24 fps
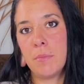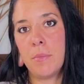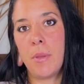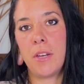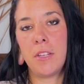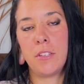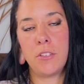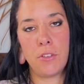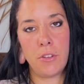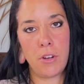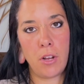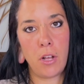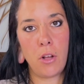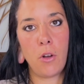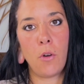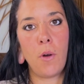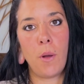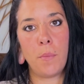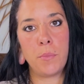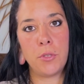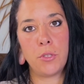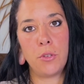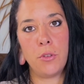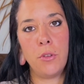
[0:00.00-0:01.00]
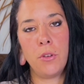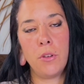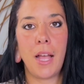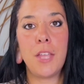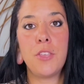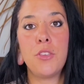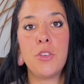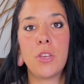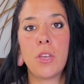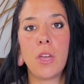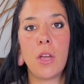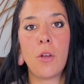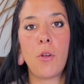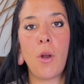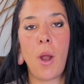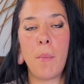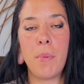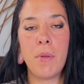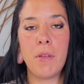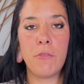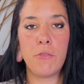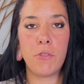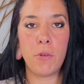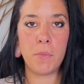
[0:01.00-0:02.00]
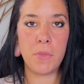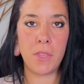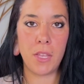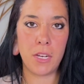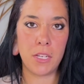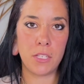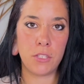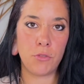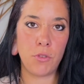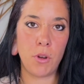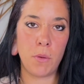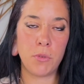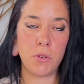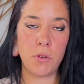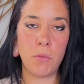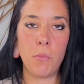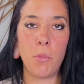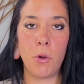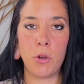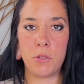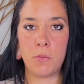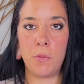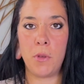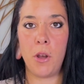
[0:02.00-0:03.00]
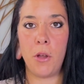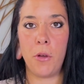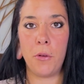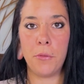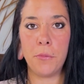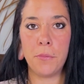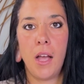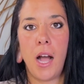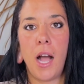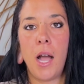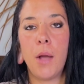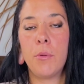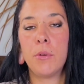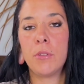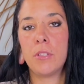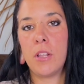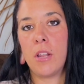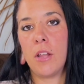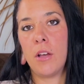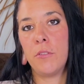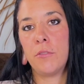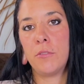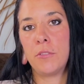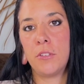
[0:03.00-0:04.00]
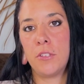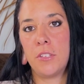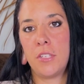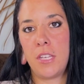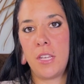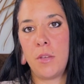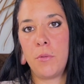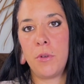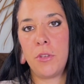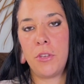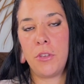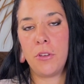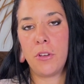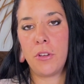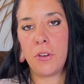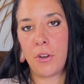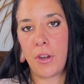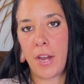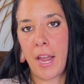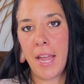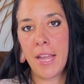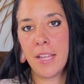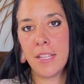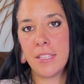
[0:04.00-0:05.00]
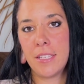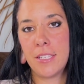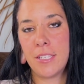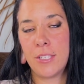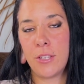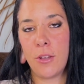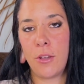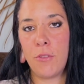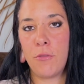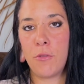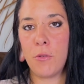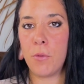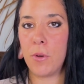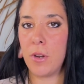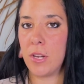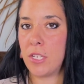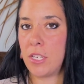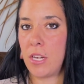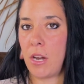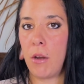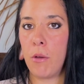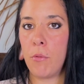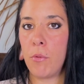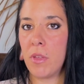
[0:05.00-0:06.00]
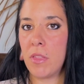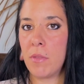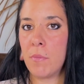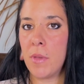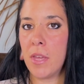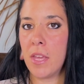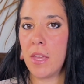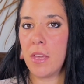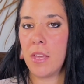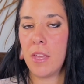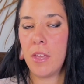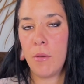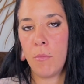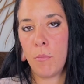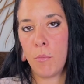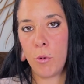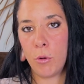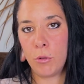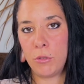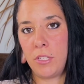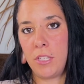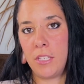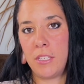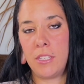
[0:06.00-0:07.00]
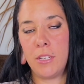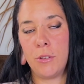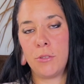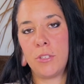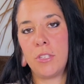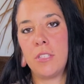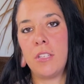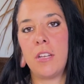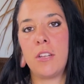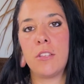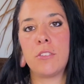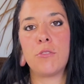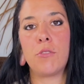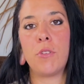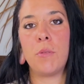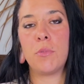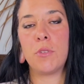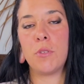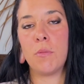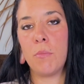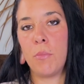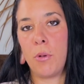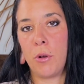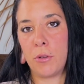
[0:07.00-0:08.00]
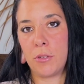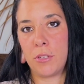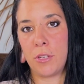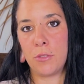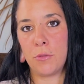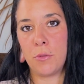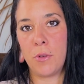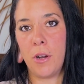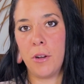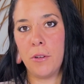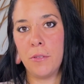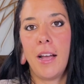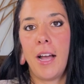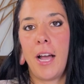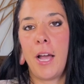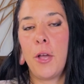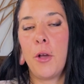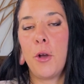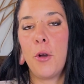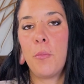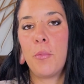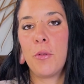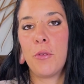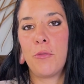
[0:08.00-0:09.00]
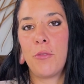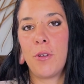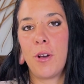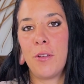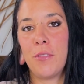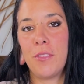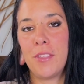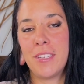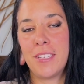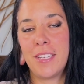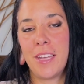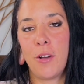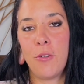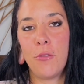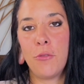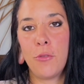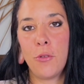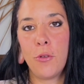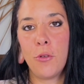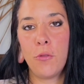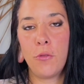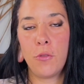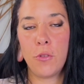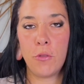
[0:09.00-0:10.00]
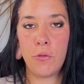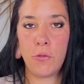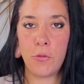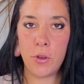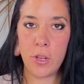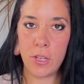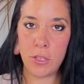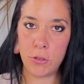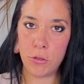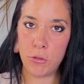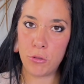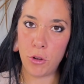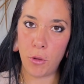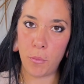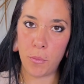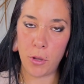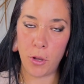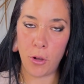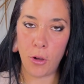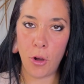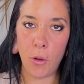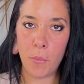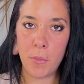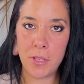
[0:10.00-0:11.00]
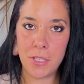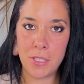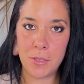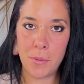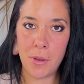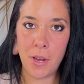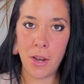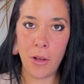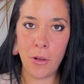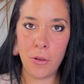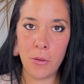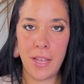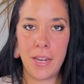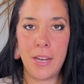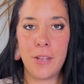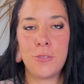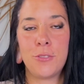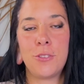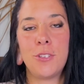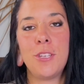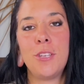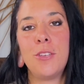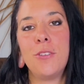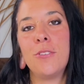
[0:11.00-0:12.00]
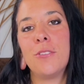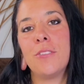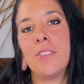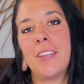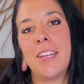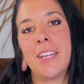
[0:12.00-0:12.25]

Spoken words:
but it's gonna go up soon, and you can grab it from the description box below. I would love to see what you create, so if you want to share it with me, more details in the description box as well. I hope you found this helpful. Feel free to drop your comments below, and I'll see you in the